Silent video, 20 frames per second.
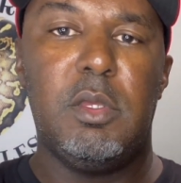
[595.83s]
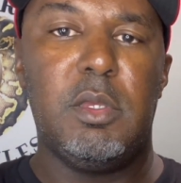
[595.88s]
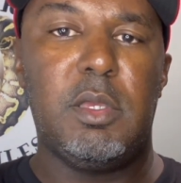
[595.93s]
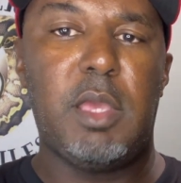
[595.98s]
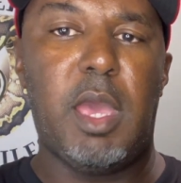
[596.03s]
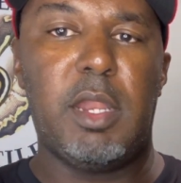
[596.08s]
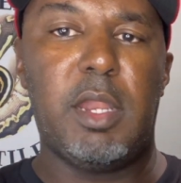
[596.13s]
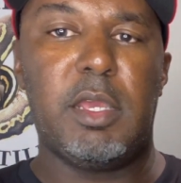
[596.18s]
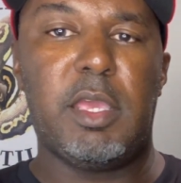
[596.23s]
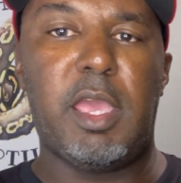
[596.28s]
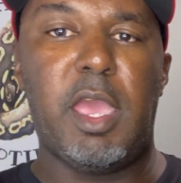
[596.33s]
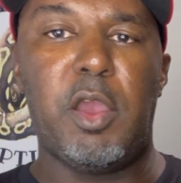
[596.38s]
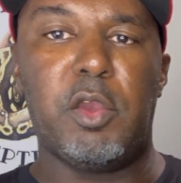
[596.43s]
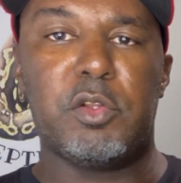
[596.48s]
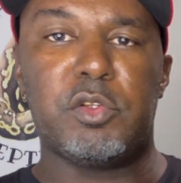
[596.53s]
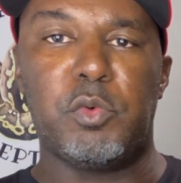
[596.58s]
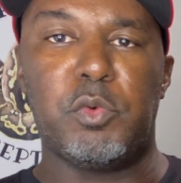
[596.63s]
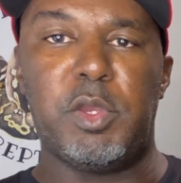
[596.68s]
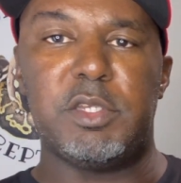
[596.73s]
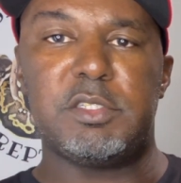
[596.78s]
kind of
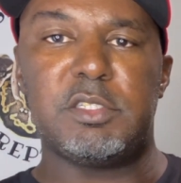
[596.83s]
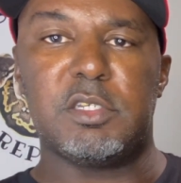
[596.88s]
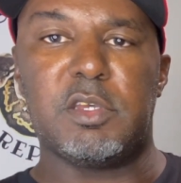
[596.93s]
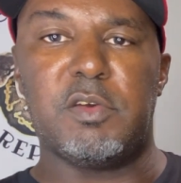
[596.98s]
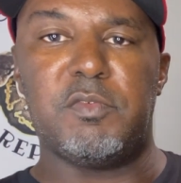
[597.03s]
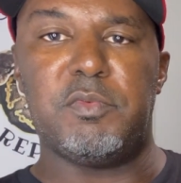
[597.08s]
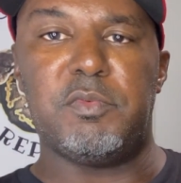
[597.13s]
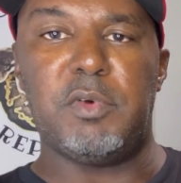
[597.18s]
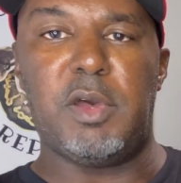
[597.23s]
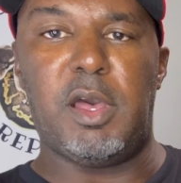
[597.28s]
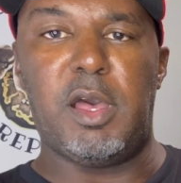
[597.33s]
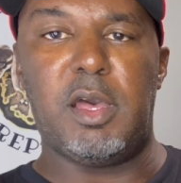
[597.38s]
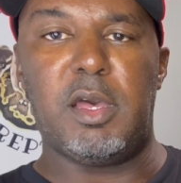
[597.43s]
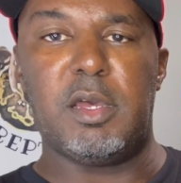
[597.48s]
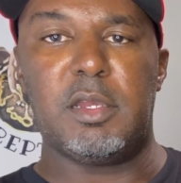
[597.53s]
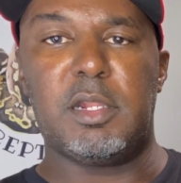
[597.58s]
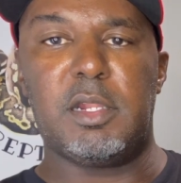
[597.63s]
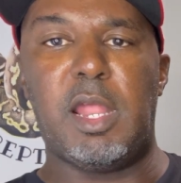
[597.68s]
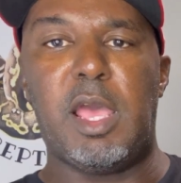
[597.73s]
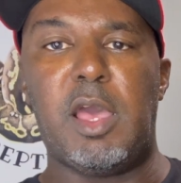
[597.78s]
characteristic of
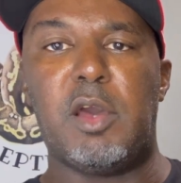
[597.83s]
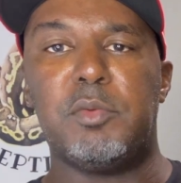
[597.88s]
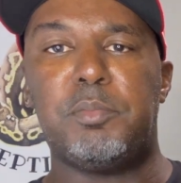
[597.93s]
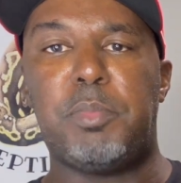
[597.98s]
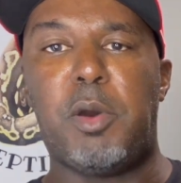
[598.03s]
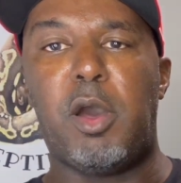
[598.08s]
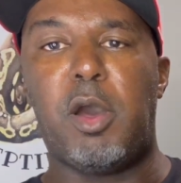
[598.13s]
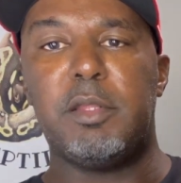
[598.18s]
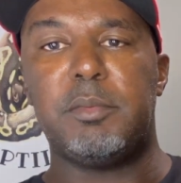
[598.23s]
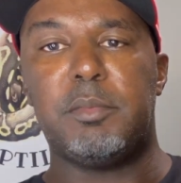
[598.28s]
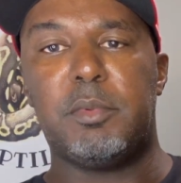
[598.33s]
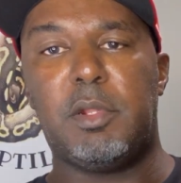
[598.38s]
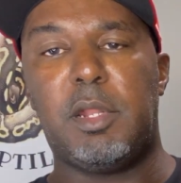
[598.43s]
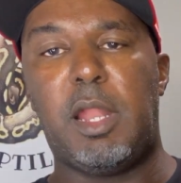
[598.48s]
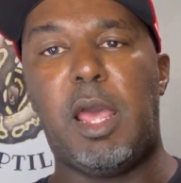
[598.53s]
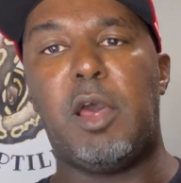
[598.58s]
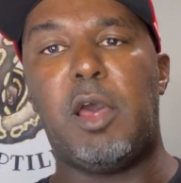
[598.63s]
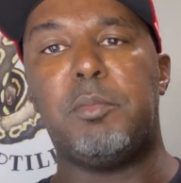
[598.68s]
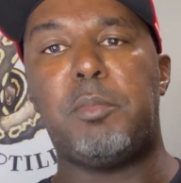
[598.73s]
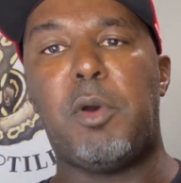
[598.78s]

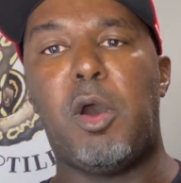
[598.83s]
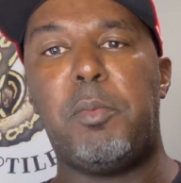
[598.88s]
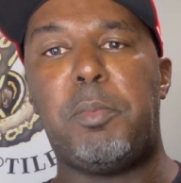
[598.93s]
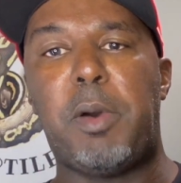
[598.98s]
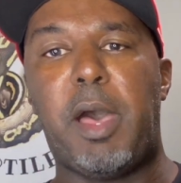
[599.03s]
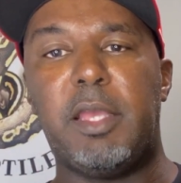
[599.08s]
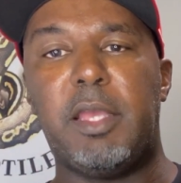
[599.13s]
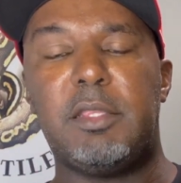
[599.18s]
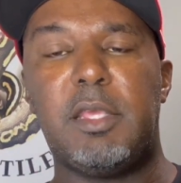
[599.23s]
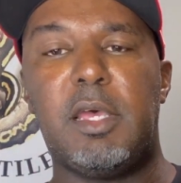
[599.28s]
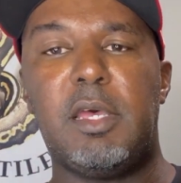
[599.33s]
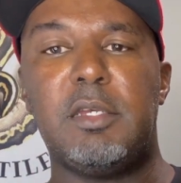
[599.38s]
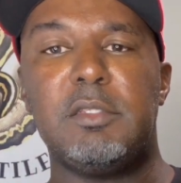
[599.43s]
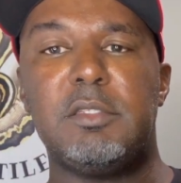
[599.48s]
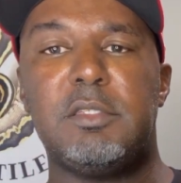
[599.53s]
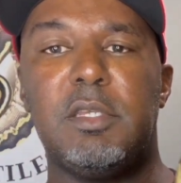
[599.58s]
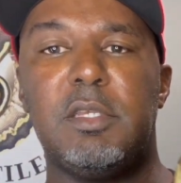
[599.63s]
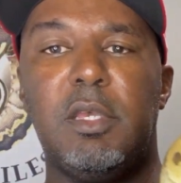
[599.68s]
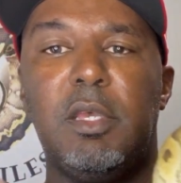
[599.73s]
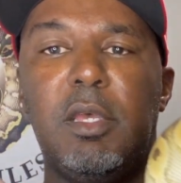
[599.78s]
clown ball
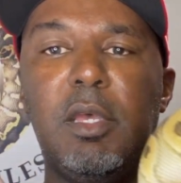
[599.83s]
pythons.